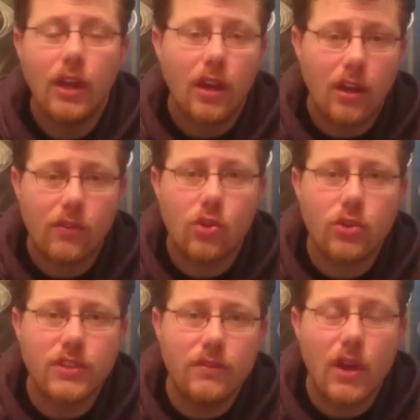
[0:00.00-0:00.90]
And of
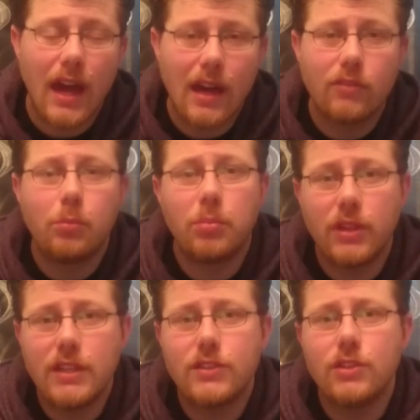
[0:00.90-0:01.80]
course, if you have,
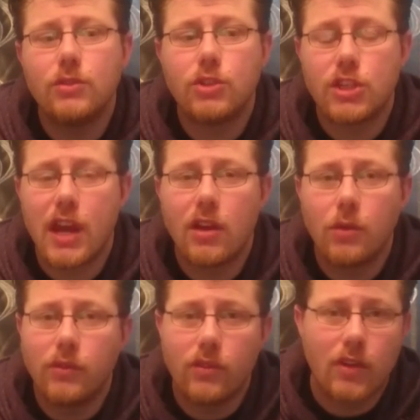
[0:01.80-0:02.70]
please do share it
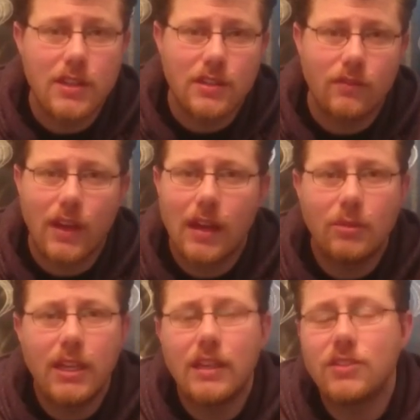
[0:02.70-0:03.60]
with your friends and
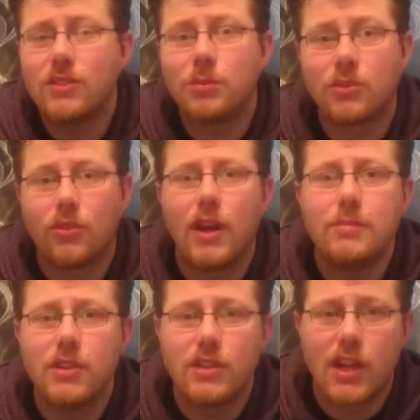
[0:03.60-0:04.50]
family and subscribe
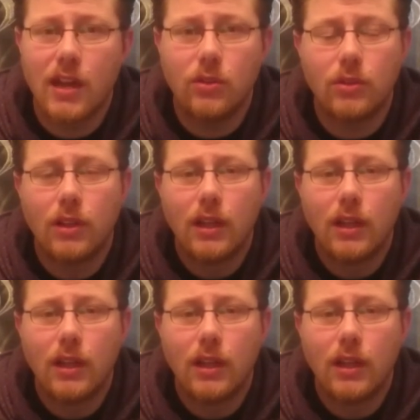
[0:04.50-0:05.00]
to the channel.